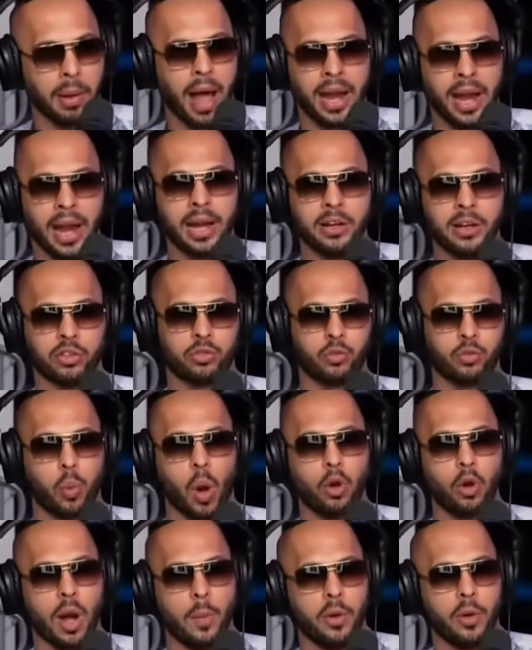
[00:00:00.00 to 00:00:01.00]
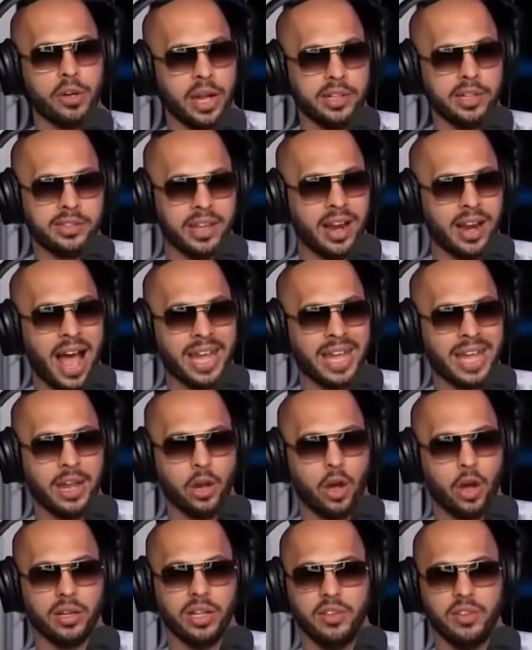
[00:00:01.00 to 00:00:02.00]
And I just woke up one day and said, I
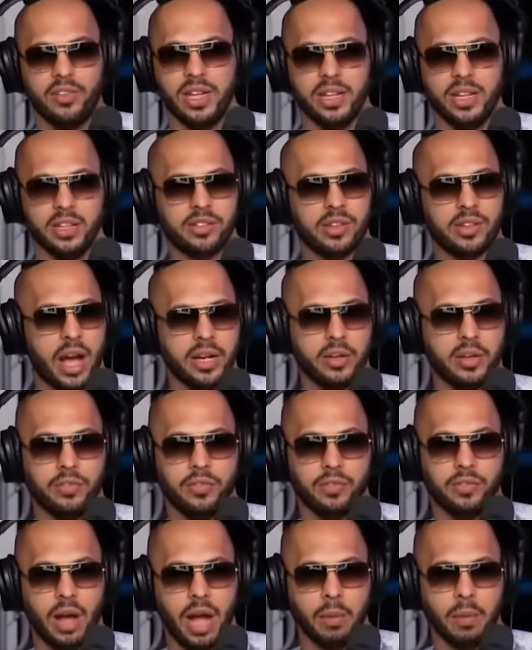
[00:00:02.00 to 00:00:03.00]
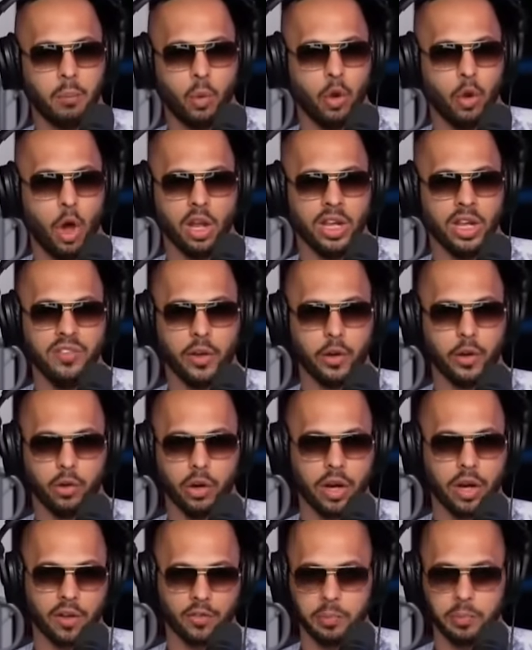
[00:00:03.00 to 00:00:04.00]
cannot live in this kind of, I will not live under a
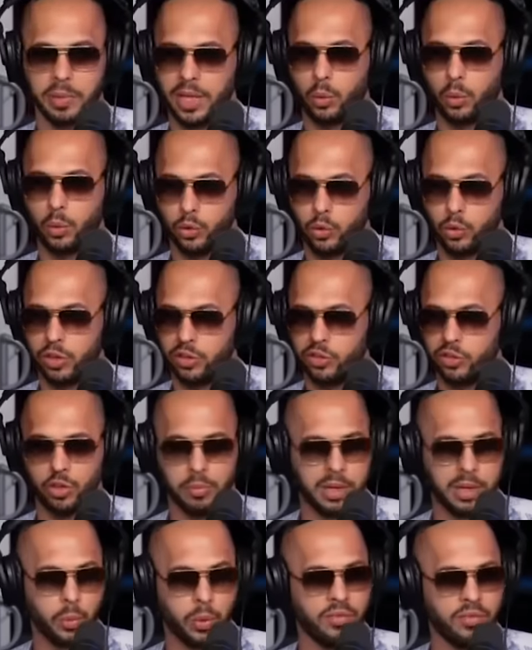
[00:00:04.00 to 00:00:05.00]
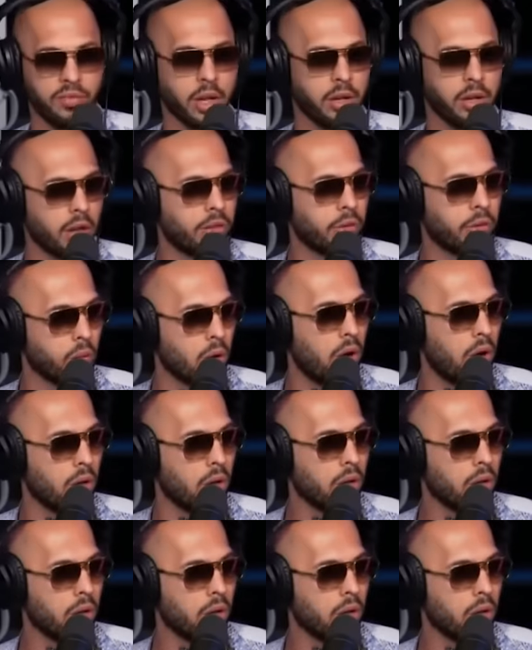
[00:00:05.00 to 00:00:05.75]
government that will do this to me when I've done nothing wrong.